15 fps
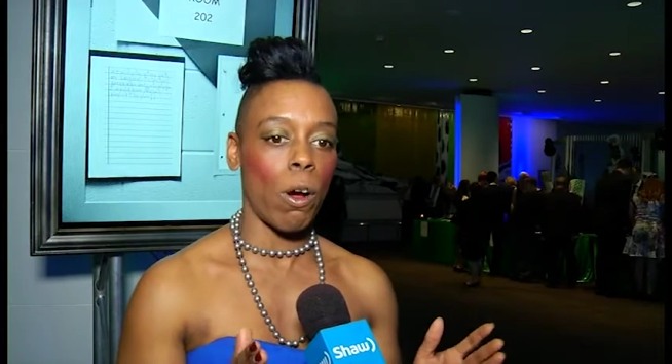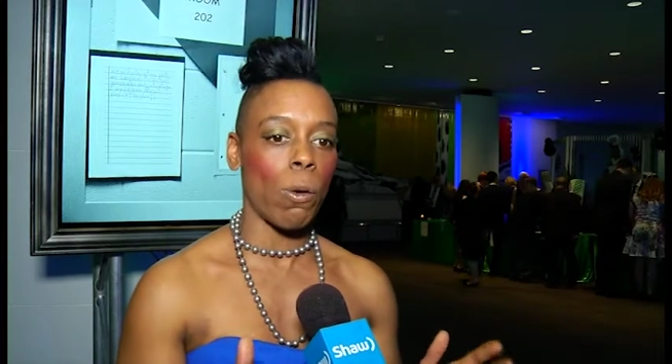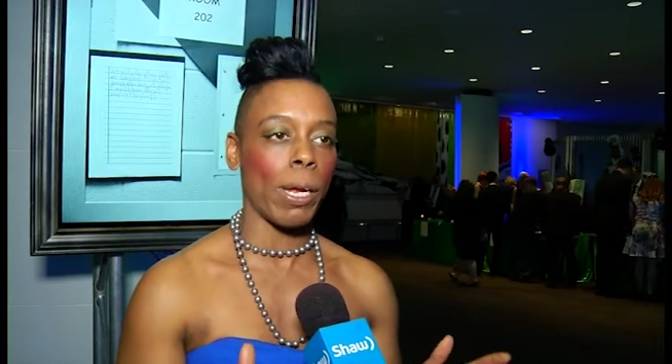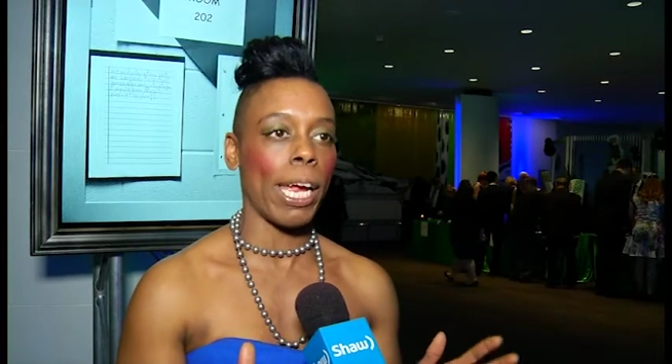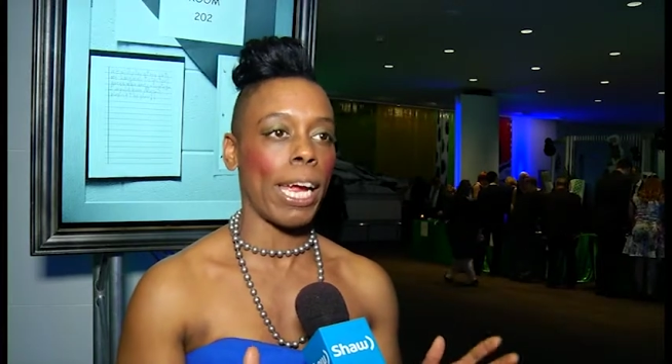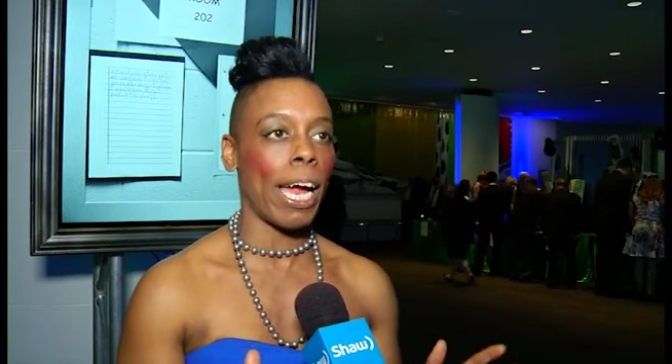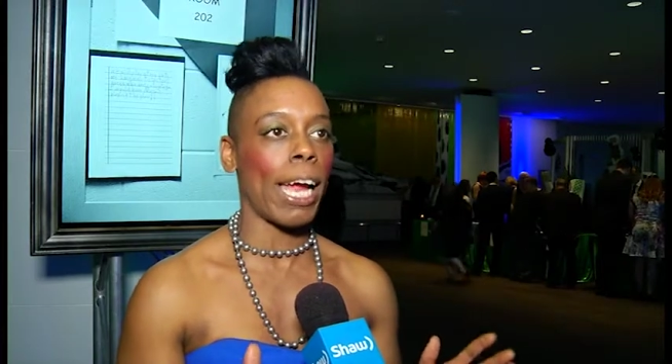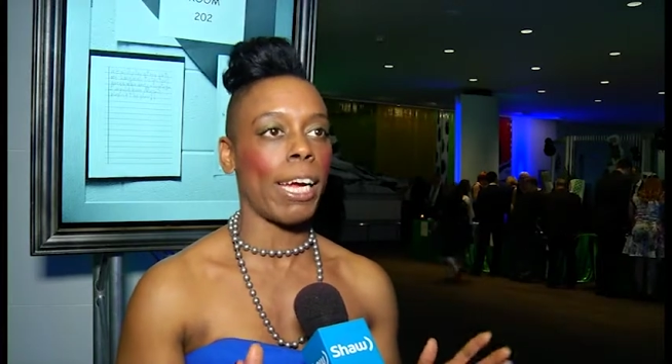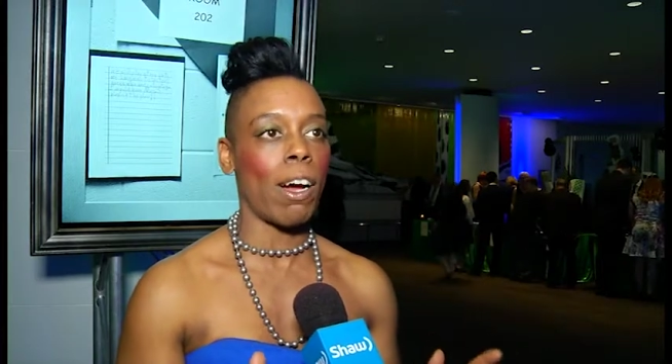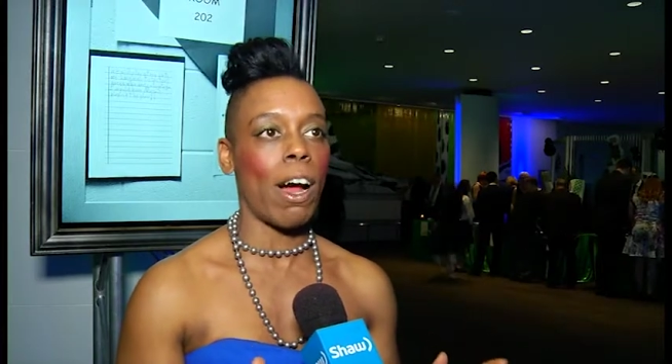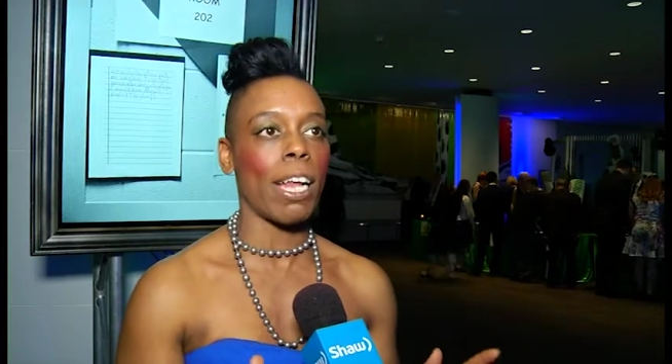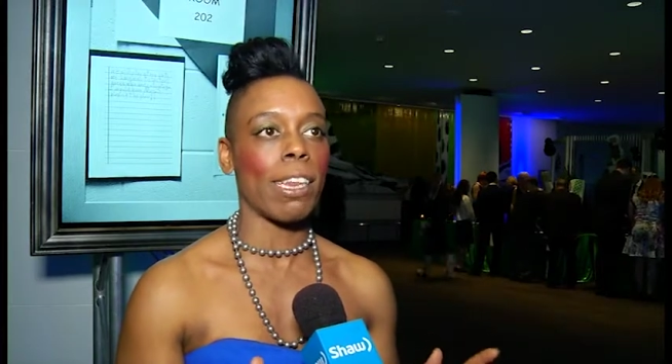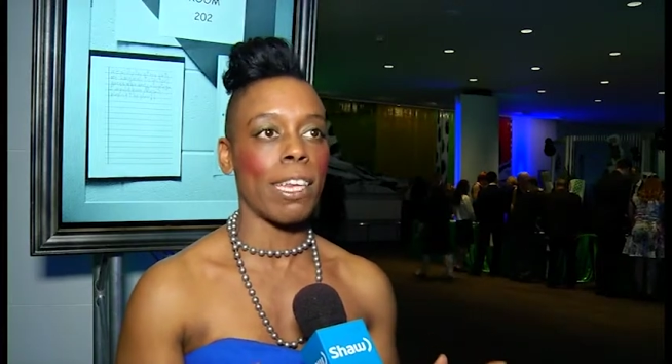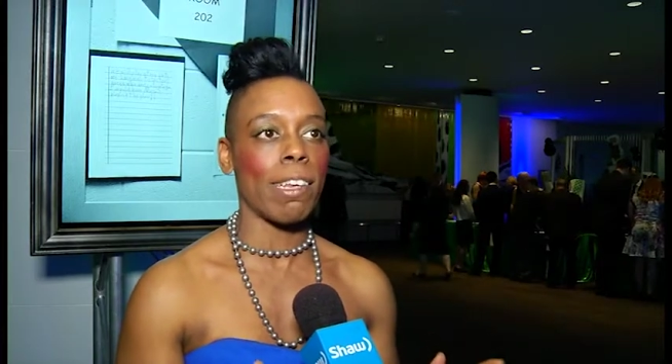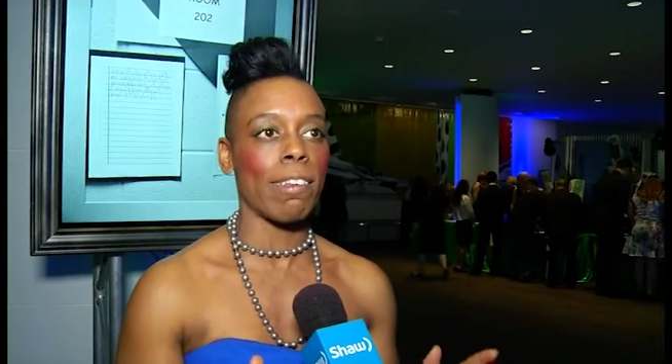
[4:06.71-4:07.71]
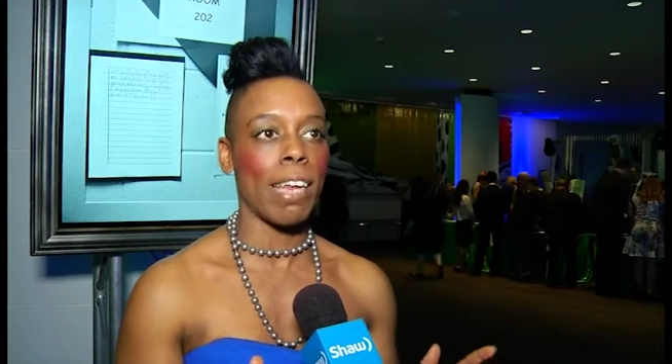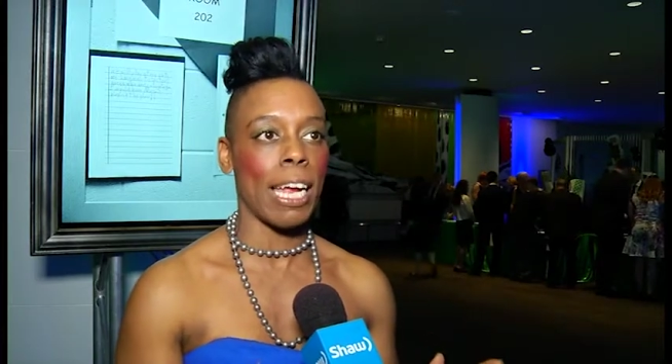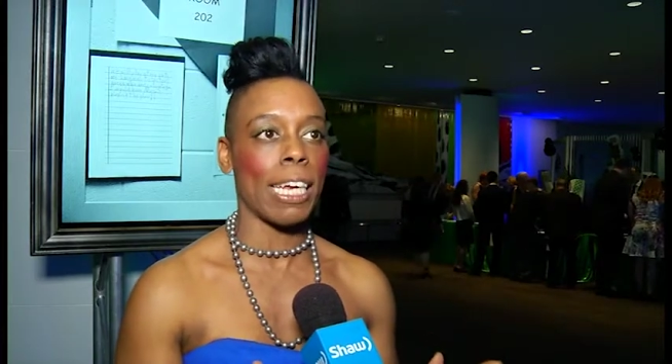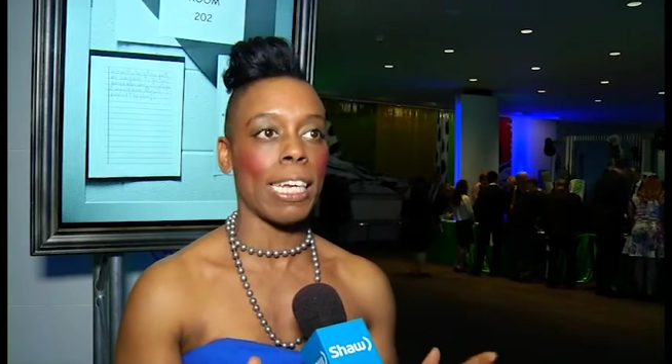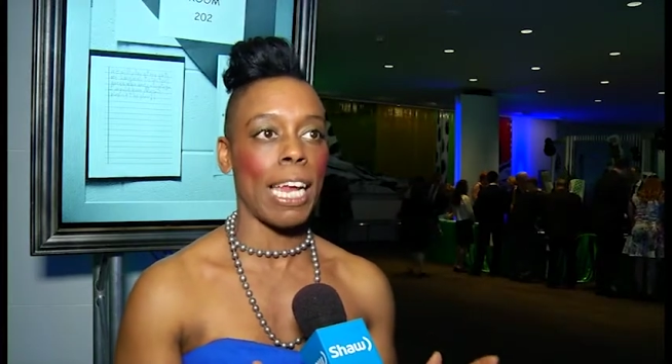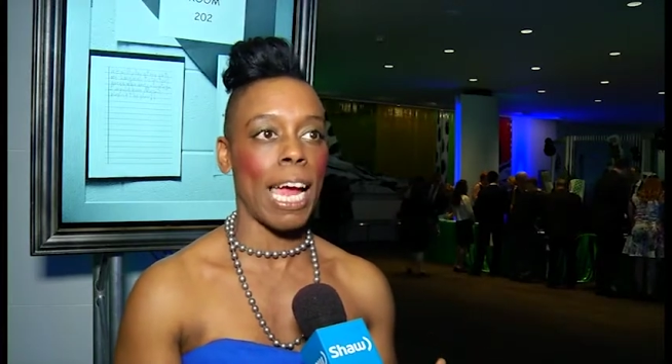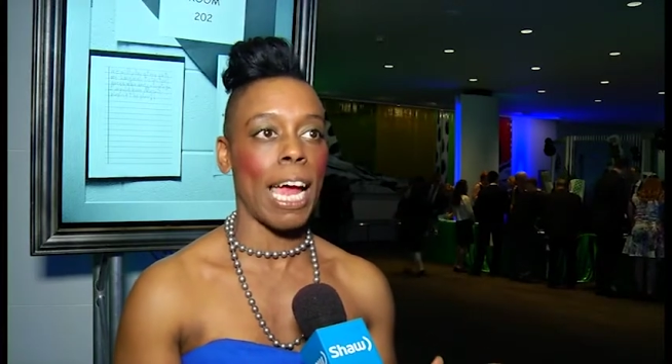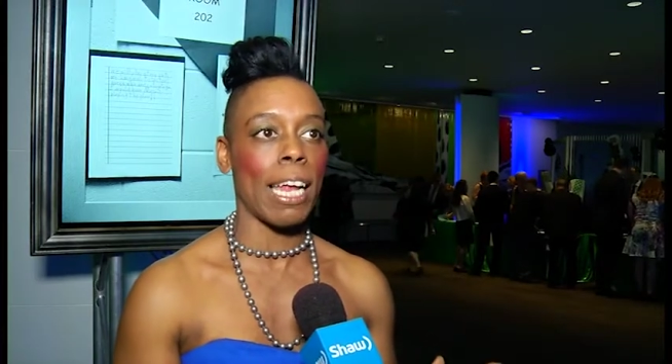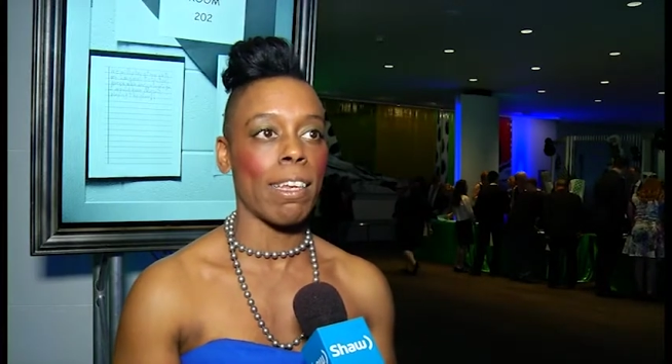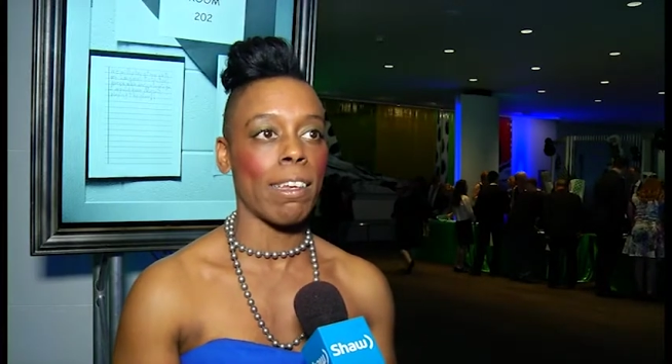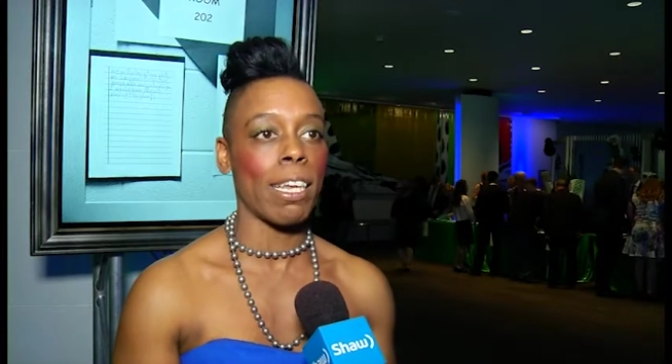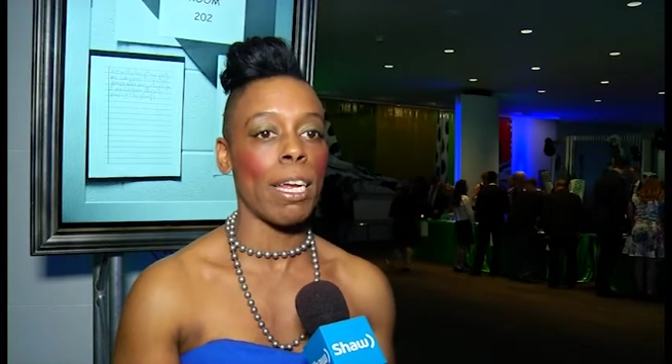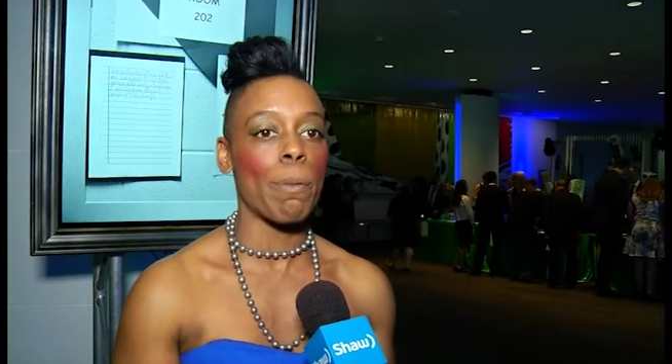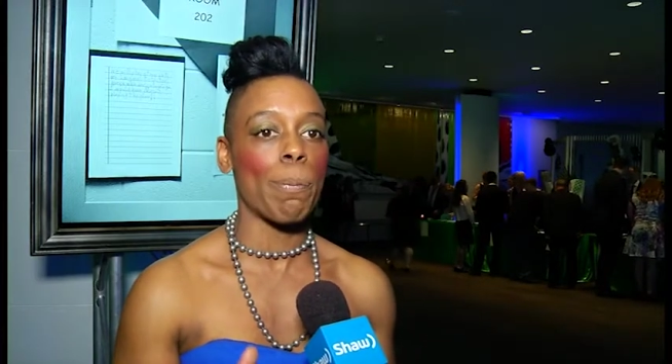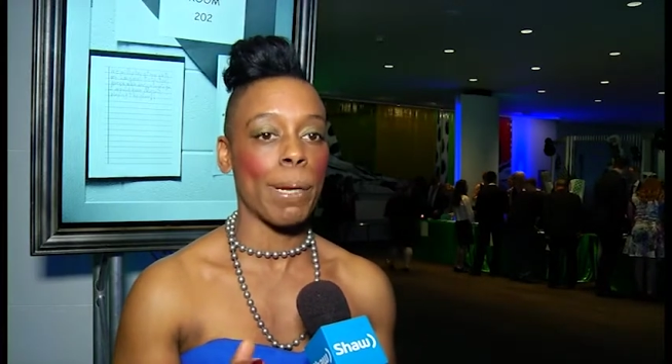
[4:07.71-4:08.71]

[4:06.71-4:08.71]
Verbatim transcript: okay, I got this, I can handle it,